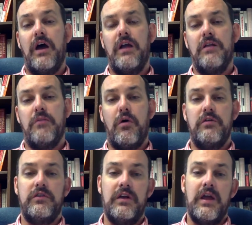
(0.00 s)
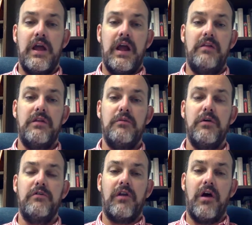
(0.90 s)
in the margin, and then
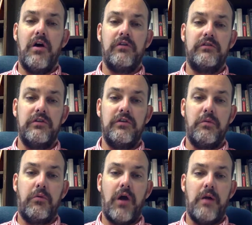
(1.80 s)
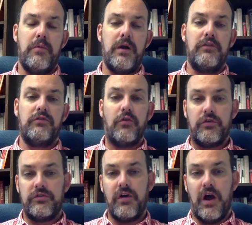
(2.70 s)
move along to the primary
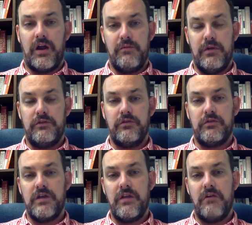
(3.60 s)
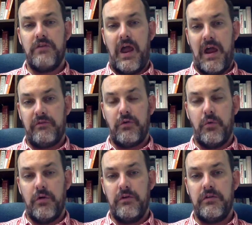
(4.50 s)
source documents. You'll see those
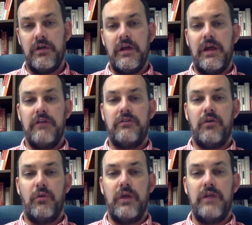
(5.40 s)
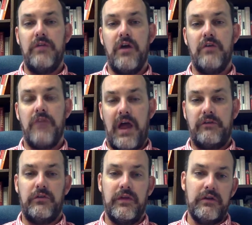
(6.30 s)
afterwards, and so read those
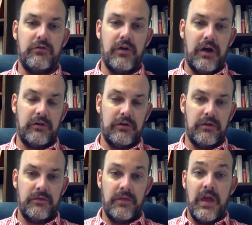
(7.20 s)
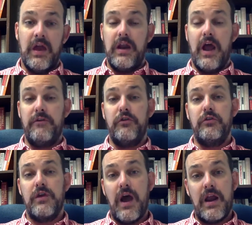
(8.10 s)
after the introduction. Now, if you
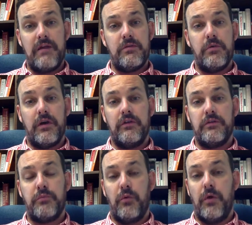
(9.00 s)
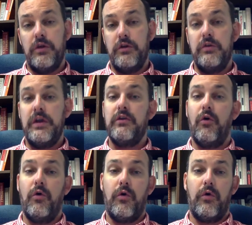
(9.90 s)
do not have the book at this point, you need to
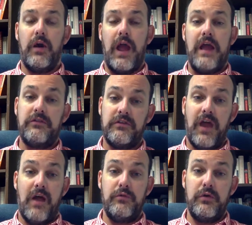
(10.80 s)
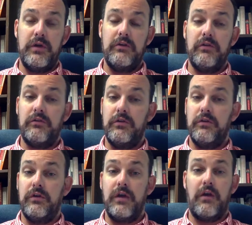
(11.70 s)
order it ASAP. You need to
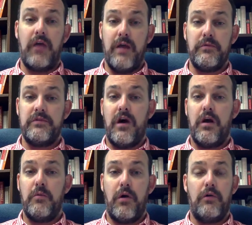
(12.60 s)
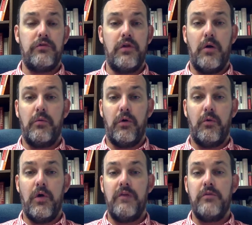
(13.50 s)
get on Amazon or Barnes & Noble or
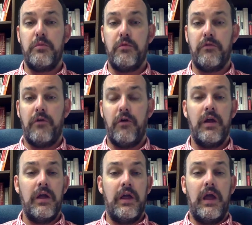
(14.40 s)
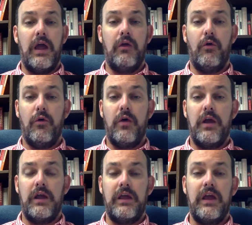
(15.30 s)
whatever you prefer and order
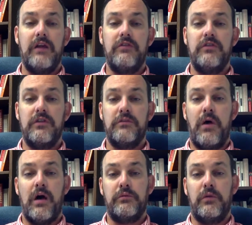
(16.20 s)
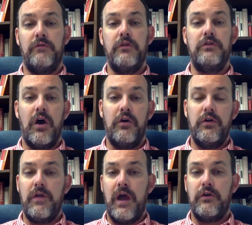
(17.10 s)
it and get it as soon as possible. If you don't
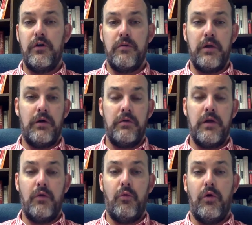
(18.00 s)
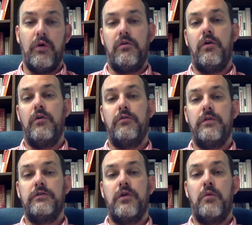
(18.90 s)
do that, you're going to be in a world of hurt for
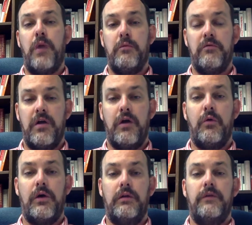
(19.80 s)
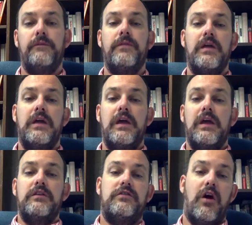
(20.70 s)
this term paper very quickly.
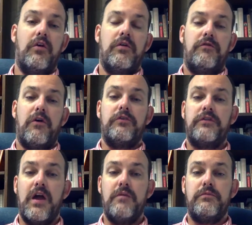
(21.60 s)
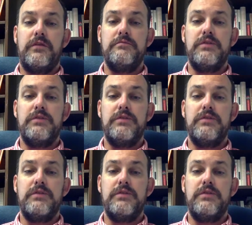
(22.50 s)
So, first step to